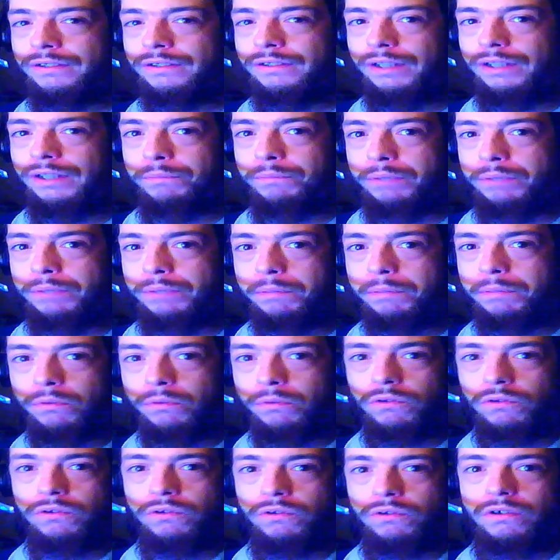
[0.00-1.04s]
If
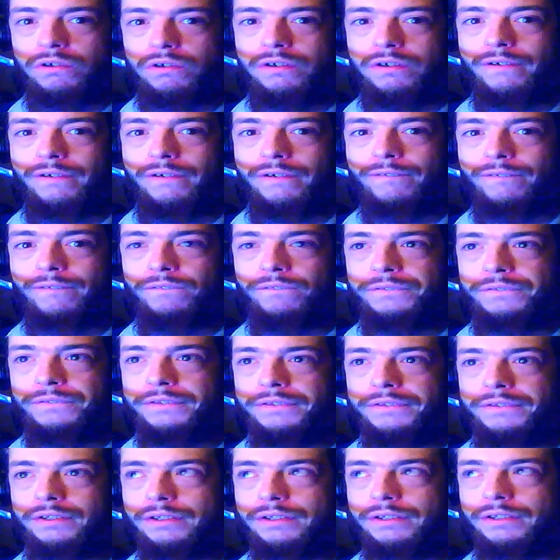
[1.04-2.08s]
people
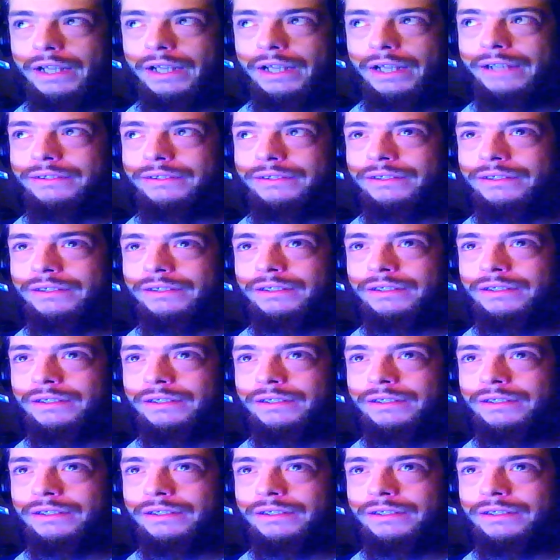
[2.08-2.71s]
that